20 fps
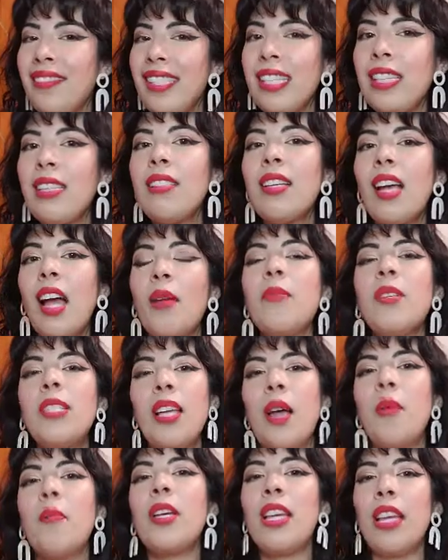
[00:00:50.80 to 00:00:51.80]
seen time and
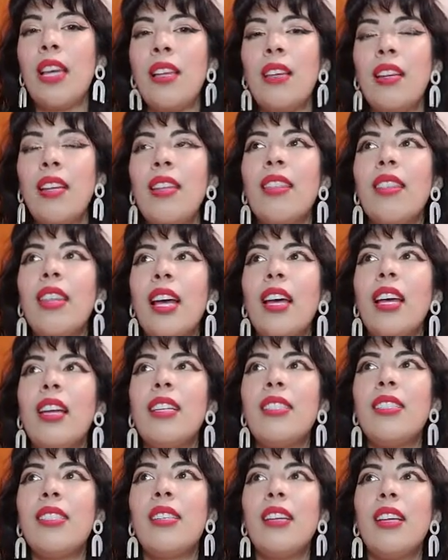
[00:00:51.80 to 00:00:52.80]
time again
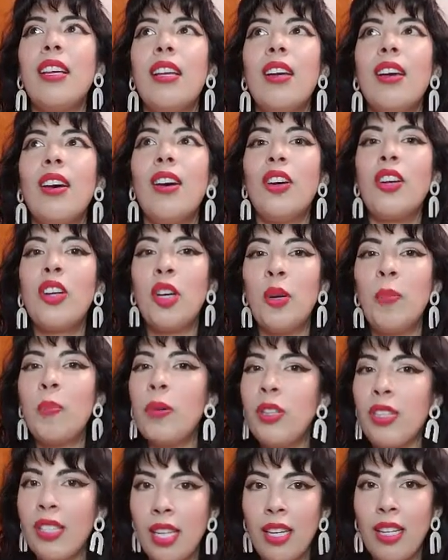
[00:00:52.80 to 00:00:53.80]
that a good
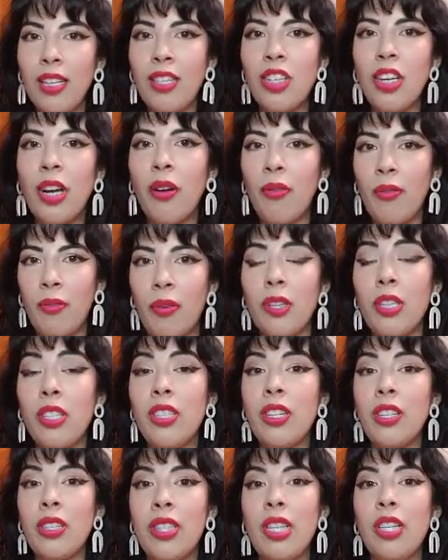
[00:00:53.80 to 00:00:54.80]
percentage of
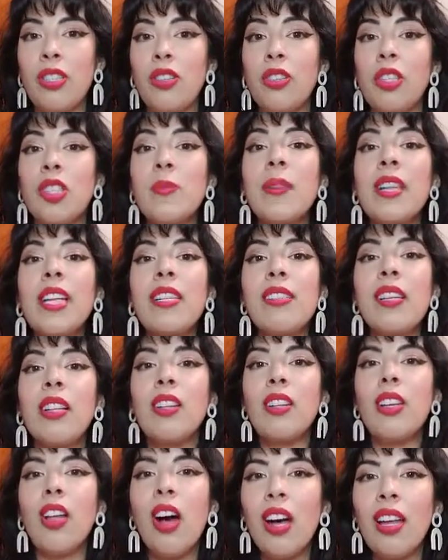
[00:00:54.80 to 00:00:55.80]
first-year teachers place a
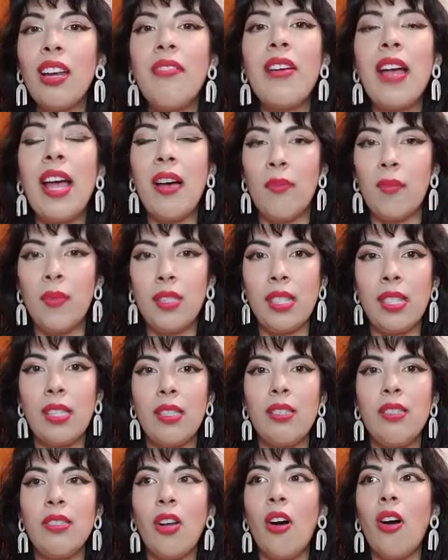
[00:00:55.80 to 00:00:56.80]
lot of
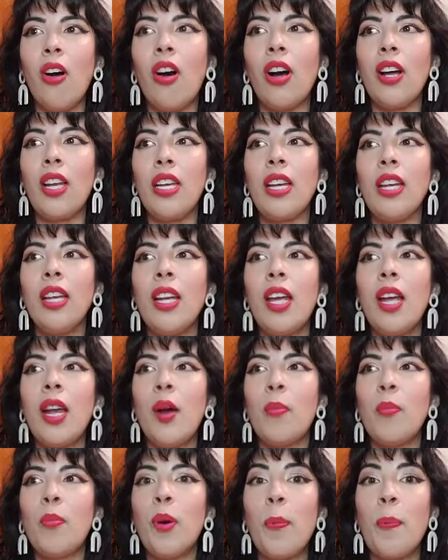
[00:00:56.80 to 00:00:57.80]
emphasis on
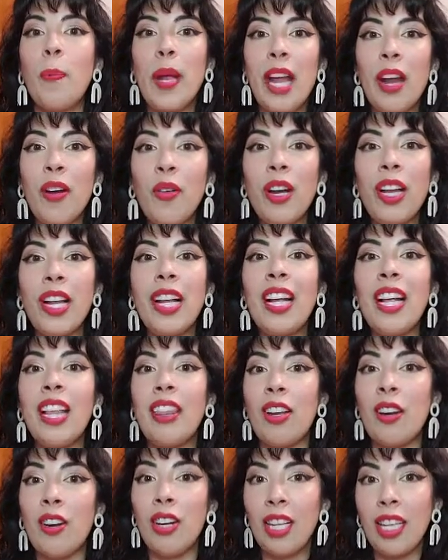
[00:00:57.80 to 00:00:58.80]
preparing
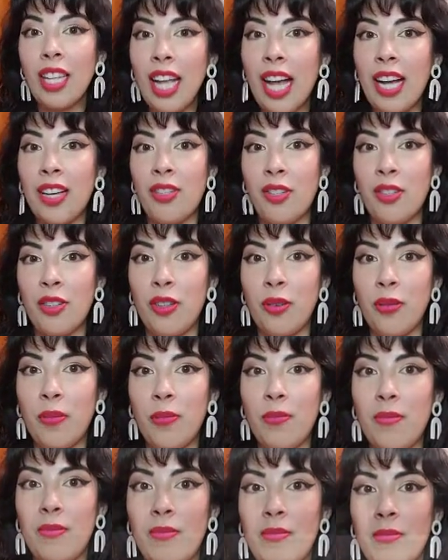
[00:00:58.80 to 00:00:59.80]
their
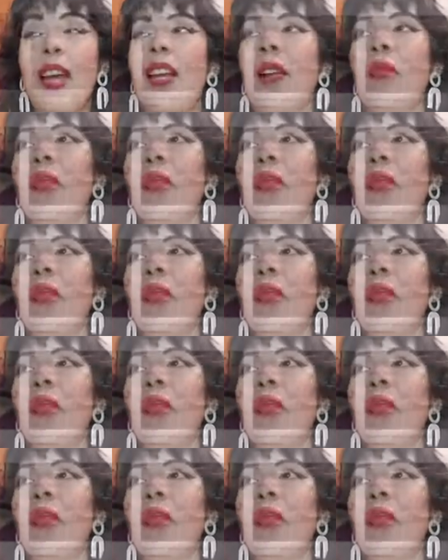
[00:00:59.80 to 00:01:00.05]
classroom. And I